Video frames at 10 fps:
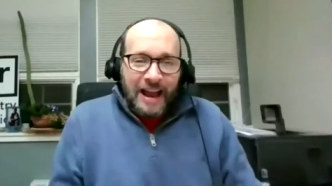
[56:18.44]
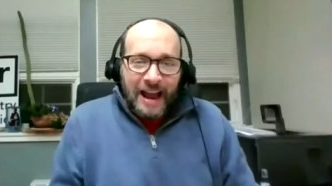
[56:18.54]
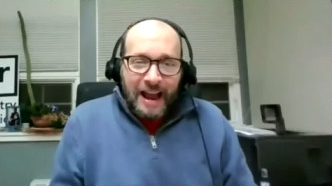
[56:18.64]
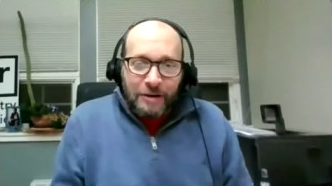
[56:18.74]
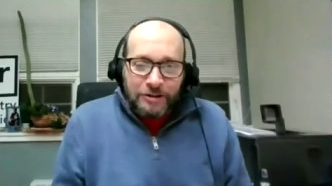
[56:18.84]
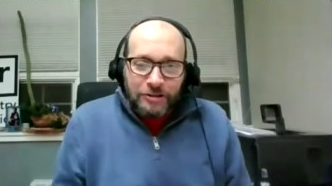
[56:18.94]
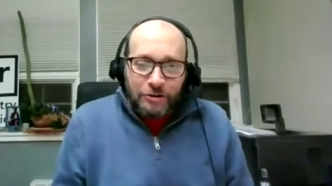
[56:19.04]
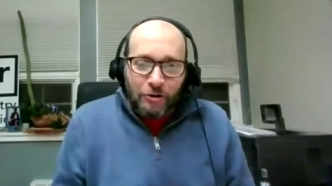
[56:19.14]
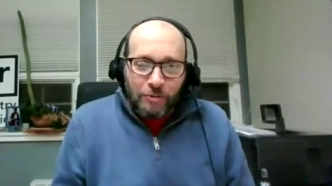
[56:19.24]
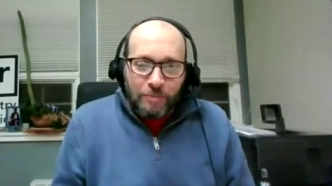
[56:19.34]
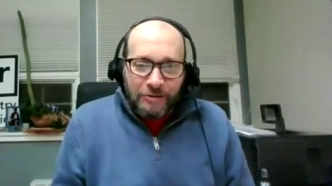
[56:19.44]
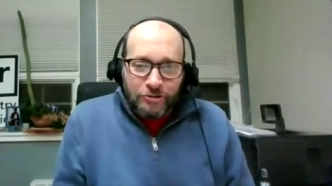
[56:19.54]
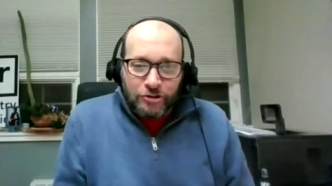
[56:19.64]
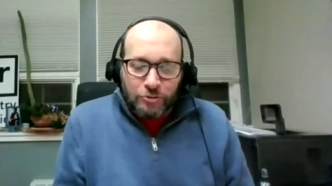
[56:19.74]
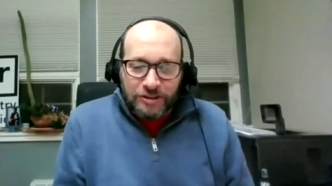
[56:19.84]
how did you go
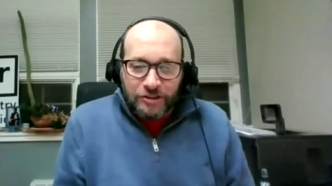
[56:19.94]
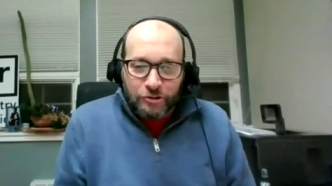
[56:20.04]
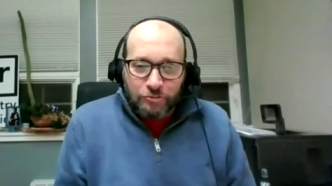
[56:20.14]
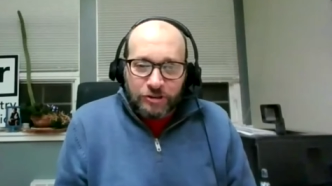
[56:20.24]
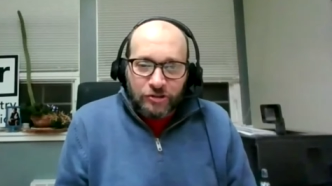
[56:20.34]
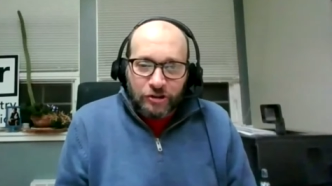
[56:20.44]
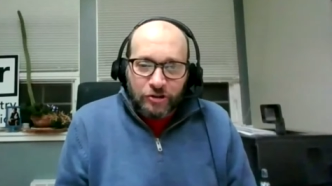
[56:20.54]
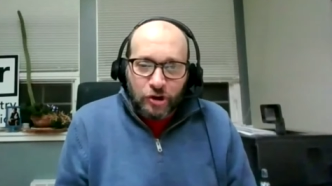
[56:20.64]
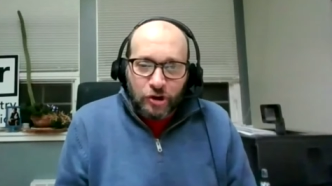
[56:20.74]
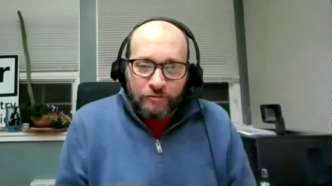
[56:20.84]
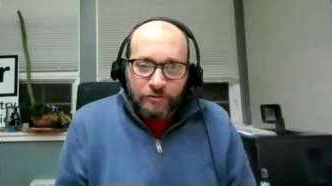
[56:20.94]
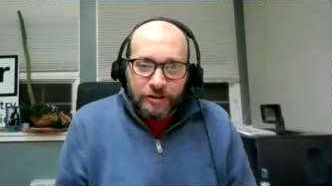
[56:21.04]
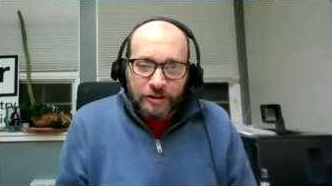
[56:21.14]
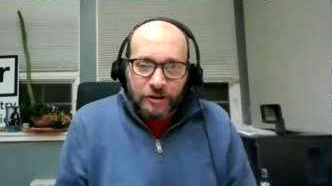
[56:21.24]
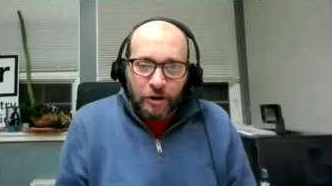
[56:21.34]
about doing this research over
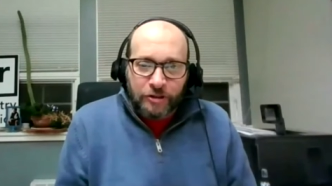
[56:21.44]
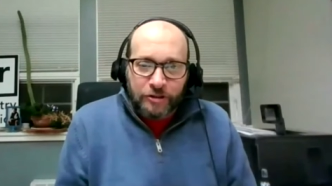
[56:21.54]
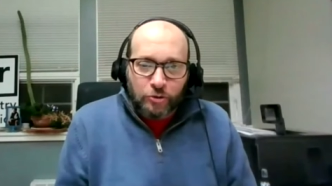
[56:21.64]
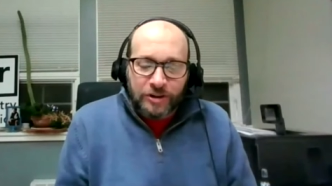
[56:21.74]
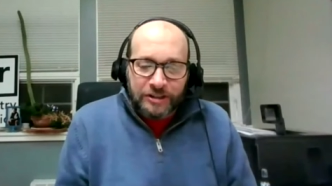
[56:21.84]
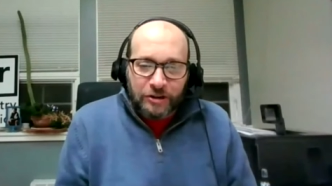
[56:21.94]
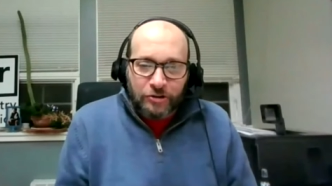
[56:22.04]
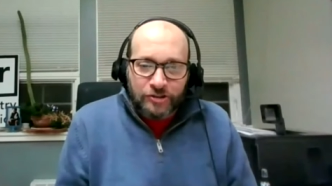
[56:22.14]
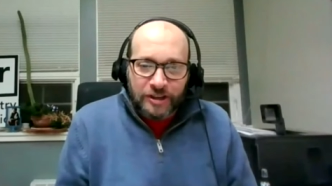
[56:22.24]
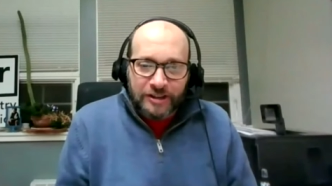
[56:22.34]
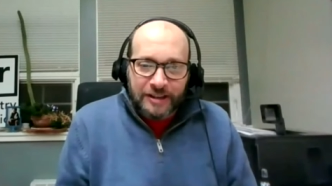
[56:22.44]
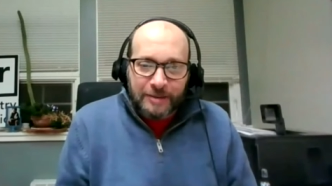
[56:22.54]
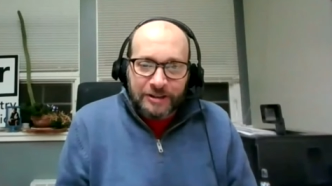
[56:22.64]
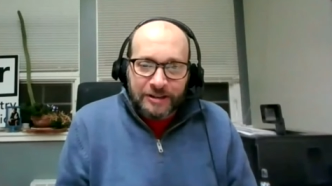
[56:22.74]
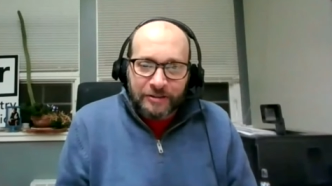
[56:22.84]
the over the twenty years that it
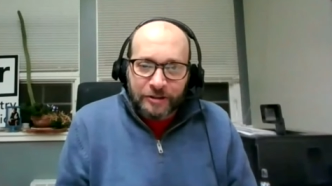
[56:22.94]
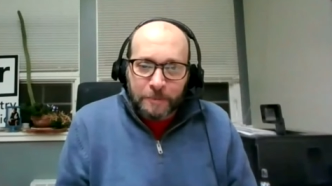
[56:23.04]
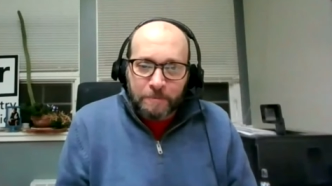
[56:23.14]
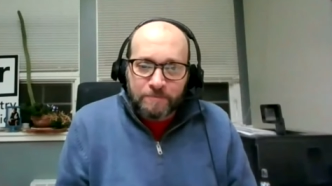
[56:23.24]
came together?